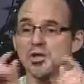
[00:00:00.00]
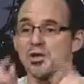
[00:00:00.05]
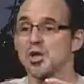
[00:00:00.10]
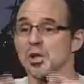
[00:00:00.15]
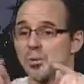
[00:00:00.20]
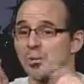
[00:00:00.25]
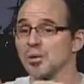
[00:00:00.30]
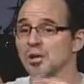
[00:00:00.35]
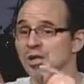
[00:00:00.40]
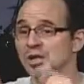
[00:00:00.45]

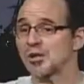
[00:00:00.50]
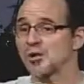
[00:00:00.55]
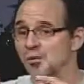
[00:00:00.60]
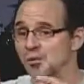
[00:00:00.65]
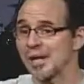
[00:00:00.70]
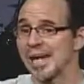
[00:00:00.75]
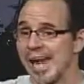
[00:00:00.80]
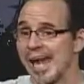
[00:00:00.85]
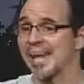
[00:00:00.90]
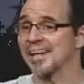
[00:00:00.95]
You were
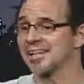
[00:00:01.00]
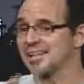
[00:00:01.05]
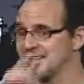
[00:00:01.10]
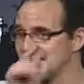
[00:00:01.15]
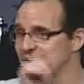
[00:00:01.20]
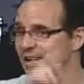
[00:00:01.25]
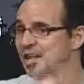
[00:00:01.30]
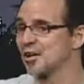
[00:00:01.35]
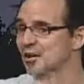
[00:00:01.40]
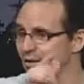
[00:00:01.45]
created
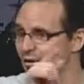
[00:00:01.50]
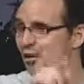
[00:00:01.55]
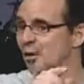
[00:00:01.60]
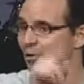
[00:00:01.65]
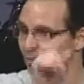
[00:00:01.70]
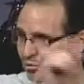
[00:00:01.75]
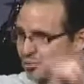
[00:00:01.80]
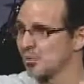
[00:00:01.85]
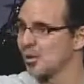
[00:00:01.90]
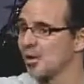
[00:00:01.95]
to hear
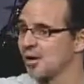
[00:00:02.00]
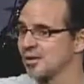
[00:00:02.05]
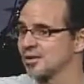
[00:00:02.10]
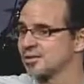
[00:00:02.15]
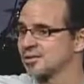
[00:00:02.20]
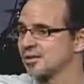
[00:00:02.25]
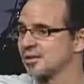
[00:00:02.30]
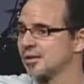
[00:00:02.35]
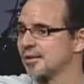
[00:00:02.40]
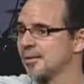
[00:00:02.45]
those
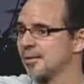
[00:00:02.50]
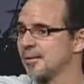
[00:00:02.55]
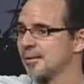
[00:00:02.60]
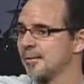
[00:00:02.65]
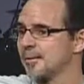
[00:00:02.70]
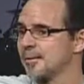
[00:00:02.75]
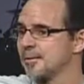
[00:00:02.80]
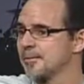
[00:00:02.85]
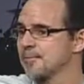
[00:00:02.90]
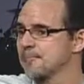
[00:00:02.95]
words.
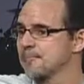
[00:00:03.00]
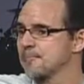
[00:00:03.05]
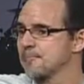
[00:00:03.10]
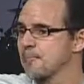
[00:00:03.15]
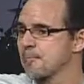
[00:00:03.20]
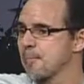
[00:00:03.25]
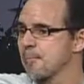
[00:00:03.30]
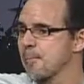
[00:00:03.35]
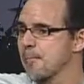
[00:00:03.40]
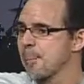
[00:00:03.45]

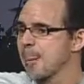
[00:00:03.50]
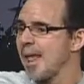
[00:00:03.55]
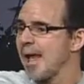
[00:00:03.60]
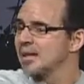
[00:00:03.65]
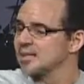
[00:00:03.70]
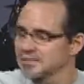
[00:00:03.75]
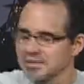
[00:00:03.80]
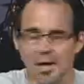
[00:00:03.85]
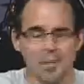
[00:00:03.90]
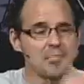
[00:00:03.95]

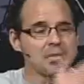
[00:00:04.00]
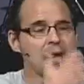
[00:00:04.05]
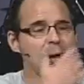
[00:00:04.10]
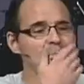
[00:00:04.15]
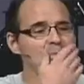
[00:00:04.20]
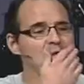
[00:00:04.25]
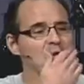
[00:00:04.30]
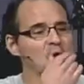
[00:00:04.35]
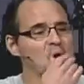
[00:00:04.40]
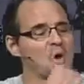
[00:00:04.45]
And
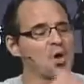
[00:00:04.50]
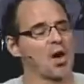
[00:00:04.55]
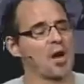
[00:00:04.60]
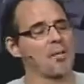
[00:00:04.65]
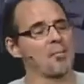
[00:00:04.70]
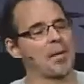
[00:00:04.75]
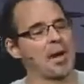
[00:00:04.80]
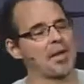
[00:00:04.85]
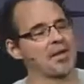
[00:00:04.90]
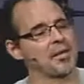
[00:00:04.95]
sometimes the
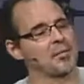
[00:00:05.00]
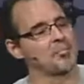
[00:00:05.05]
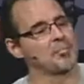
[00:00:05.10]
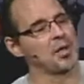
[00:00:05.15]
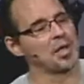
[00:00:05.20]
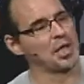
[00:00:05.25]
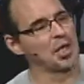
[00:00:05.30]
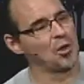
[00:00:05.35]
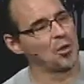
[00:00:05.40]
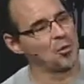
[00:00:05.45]
Lord might then
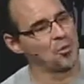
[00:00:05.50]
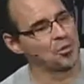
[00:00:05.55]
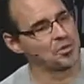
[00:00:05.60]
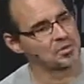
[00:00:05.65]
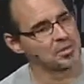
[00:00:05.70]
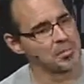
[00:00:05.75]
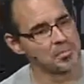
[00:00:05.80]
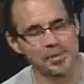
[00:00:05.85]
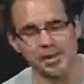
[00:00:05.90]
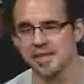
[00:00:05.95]
bring you
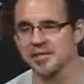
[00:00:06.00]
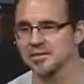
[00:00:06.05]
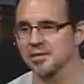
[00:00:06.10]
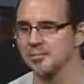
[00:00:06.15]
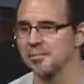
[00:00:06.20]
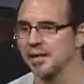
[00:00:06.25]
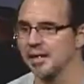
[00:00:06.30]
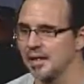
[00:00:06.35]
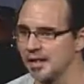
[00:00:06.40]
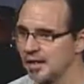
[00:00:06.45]
someplace
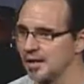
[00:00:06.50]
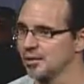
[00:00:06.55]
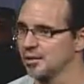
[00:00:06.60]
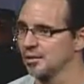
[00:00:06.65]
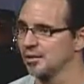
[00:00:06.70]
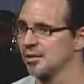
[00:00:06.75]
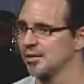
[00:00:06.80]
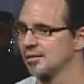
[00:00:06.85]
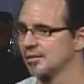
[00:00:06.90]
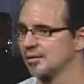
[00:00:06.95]
to be
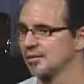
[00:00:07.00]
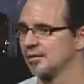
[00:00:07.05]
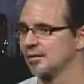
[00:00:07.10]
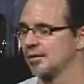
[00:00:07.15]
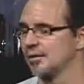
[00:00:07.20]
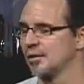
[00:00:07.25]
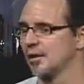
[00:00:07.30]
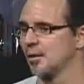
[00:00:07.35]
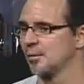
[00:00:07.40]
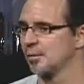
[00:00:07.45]
healed.
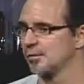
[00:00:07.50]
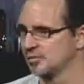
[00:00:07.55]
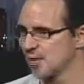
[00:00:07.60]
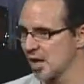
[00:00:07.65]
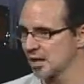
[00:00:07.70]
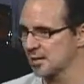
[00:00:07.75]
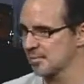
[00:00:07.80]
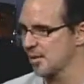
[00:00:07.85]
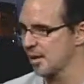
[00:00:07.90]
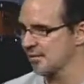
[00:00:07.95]
We've
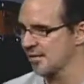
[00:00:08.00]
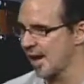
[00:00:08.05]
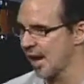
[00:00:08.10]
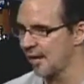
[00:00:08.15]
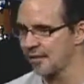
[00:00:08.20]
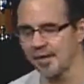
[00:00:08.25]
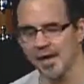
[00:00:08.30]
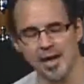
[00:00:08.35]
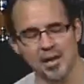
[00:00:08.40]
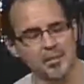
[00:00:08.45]
talked about
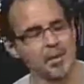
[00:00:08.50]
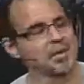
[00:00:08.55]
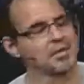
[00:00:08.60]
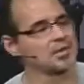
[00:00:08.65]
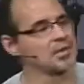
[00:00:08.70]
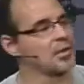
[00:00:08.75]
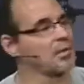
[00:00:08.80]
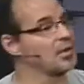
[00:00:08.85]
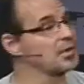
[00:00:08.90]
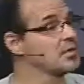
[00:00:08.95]
that in the Animate
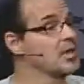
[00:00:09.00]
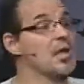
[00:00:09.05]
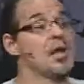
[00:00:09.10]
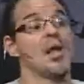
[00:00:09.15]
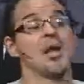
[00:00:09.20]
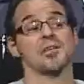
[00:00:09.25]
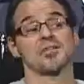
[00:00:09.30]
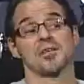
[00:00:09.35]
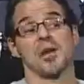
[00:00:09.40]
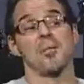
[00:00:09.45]
series.
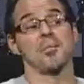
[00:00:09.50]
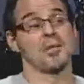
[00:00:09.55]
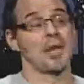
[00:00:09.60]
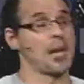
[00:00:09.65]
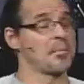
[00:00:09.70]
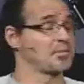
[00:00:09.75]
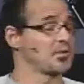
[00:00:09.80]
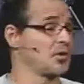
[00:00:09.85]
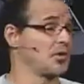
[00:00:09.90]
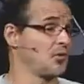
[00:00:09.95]

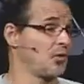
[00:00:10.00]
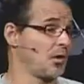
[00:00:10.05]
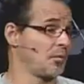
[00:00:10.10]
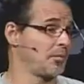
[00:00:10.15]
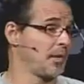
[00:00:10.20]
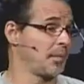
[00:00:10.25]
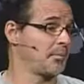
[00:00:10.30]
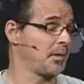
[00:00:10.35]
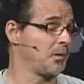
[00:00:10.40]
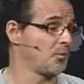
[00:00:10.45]
Sometimes the Lord
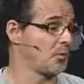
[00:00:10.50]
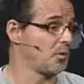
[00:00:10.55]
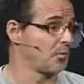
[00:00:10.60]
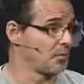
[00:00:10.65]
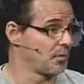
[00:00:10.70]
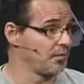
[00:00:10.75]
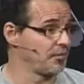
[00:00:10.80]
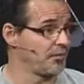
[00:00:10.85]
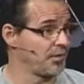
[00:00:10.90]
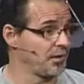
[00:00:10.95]
maybe will
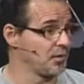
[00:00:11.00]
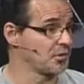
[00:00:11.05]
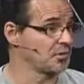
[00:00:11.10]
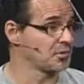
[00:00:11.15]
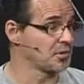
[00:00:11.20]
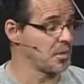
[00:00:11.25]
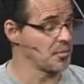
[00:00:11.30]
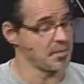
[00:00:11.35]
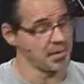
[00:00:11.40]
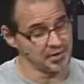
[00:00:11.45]
reveal
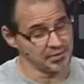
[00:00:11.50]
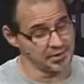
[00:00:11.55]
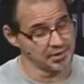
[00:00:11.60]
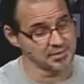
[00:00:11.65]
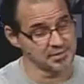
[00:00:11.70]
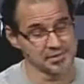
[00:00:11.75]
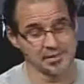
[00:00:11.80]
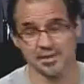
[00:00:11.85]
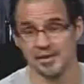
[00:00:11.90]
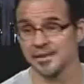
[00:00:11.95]
something.
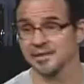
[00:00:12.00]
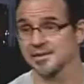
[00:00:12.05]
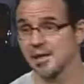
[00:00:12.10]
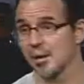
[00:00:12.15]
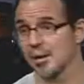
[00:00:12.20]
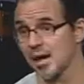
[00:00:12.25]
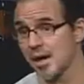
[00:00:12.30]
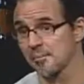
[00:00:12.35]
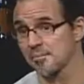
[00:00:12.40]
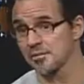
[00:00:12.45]
This is at least
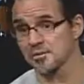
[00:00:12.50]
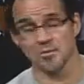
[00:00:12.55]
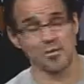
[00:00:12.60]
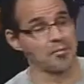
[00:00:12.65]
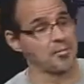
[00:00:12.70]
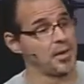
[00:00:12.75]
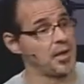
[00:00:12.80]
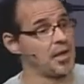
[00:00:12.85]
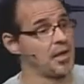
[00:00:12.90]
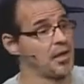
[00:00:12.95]
how it happens
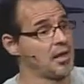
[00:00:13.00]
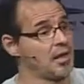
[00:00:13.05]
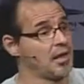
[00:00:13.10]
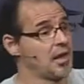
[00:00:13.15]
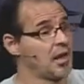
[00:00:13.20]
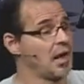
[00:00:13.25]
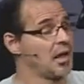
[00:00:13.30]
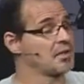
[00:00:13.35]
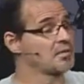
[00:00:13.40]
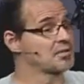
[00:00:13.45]
with me.
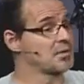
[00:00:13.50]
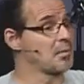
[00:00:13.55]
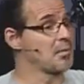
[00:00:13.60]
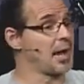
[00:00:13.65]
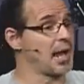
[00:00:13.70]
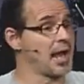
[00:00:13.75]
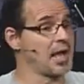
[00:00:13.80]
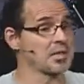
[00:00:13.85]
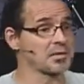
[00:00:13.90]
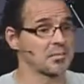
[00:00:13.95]
Some
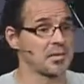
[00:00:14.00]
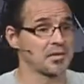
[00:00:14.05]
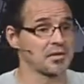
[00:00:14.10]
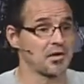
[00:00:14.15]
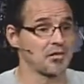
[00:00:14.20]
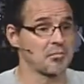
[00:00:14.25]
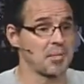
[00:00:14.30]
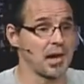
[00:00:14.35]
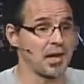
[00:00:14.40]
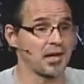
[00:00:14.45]
aspect
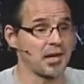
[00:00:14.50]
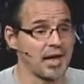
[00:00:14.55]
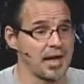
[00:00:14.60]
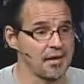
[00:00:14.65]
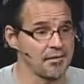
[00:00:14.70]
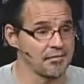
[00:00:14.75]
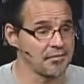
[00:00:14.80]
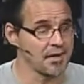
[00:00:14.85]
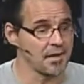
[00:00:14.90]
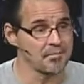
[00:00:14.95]
of my
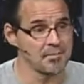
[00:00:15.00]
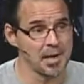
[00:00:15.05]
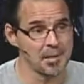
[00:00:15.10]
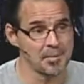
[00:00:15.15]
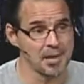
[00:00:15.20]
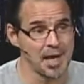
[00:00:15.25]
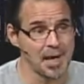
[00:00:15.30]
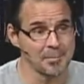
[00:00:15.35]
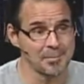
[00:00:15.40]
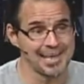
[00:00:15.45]
life that
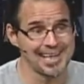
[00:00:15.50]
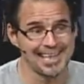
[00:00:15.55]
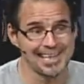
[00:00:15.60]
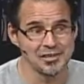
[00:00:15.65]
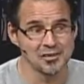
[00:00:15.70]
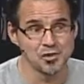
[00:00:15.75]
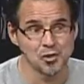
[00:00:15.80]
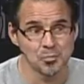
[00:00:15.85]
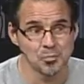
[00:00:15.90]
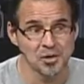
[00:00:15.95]
maybe I'm
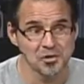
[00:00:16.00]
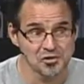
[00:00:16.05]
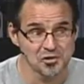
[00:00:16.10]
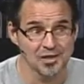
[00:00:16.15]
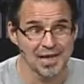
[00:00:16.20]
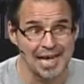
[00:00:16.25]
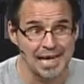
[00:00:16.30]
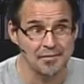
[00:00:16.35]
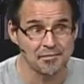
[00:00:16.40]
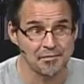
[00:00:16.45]
getting too much
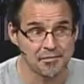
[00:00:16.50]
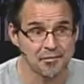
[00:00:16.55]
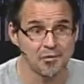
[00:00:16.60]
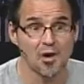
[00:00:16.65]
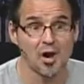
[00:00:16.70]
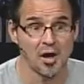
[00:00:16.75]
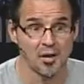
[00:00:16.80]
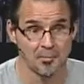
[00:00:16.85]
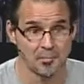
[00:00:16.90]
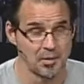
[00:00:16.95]
life
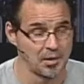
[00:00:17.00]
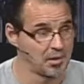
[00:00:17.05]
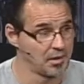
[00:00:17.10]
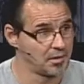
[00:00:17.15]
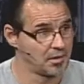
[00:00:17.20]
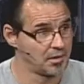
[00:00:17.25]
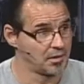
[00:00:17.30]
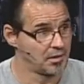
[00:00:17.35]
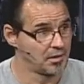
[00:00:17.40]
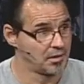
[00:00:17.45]
from.
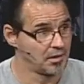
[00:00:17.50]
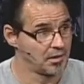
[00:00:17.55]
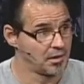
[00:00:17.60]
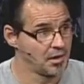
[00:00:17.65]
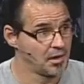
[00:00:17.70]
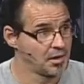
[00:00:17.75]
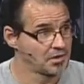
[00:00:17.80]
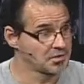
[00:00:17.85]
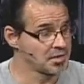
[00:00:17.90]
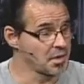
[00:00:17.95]

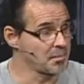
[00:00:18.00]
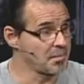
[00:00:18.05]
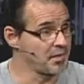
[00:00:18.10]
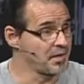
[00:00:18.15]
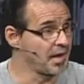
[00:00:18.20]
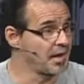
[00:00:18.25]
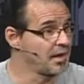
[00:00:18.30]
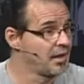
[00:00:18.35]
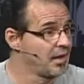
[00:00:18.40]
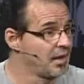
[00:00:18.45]
Something
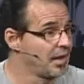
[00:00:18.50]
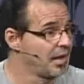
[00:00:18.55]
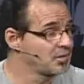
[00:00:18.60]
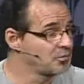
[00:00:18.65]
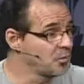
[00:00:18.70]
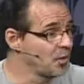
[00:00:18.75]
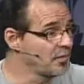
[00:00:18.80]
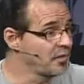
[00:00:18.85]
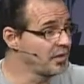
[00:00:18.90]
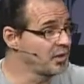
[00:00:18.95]
that,
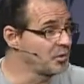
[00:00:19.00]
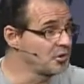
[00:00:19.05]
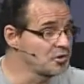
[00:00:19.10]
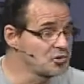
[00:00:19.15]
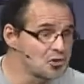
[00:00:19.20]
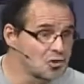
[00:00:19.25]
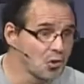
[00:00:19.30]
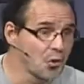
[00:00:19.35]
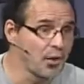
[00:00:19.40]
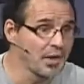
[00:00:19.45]
it's one thing to
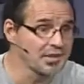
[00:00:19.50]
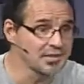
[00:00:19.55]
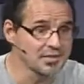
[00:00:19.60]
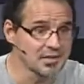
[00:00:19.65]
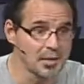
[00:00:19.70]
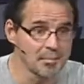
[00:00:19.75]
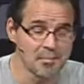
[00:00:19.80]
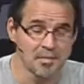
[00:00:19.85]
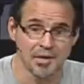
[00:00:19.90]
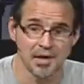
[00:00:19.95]
enjoy
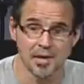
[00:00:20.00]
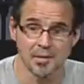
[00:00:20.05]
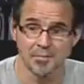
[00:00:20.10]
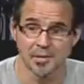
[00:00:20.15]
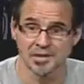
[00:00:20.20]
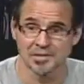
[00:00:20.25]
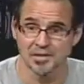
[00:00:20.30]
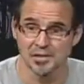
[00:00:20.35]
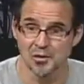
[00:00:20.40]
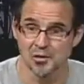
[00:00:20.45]
something,
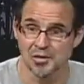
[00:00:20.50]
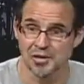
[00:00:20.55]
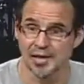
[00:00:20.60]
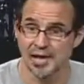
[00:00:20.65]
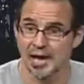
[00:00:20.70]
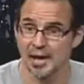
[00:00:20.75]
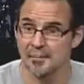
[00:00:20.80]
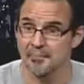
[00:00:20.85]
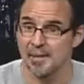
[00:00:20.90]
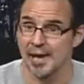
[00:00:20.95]
but it's another thing
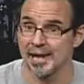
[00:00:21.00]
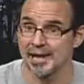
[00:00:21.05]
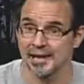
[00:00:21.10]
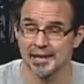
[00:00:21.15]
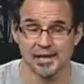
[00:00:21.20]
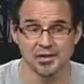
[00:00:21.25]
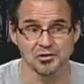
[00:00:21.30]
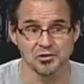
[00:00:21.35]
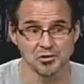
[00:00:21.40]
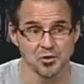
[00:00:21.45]
to make
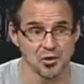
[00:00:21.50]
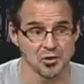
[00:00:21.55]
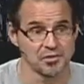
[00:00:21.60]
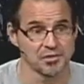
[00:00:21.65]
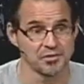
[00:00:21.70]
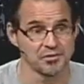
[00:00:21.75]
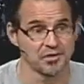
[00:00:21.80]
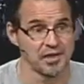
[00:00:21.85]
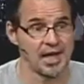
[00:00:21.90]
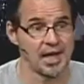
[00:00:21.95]
it a
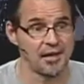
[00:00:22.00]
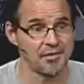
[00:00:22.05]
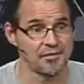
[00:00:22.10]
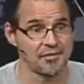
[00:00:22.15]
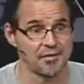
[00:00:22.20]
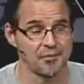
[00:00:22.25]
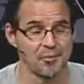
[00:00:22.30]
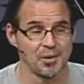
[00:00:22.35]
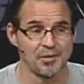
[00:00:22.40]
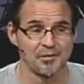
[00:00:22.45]
source of
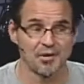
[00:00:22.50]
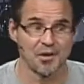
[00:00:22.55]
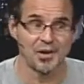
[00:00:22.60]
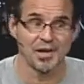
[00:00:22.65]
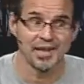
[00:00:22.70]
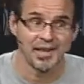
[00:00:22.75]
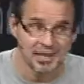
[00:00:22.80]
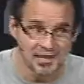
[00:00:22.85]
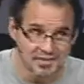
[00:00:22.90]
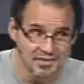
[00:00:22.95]
life. And we
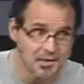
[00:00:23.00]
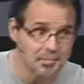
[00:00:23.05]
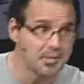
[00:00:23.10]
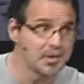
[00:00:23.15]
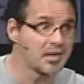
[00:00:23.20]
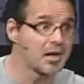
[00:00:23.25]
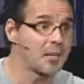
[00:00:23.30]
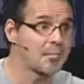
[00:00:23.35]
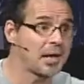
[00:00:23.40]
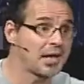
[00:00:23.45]
very easily
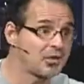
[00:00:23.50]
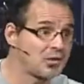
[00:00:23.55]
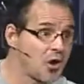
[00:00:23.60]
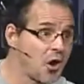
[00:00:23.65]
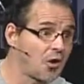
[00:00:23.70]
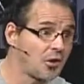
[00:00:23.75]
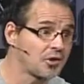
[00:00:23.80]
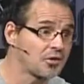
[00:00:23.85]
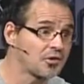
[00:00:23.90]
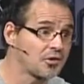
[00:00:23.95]
become
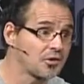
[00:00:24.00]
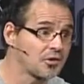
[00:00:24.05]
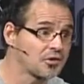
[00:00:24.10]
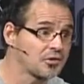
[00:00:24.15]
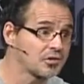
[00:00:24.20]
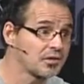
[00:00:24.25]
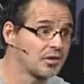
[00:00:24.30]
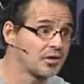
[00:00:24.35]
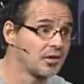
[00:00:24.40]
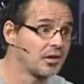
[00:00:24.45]

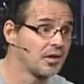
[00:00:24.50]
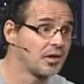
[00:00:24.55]
idolaters.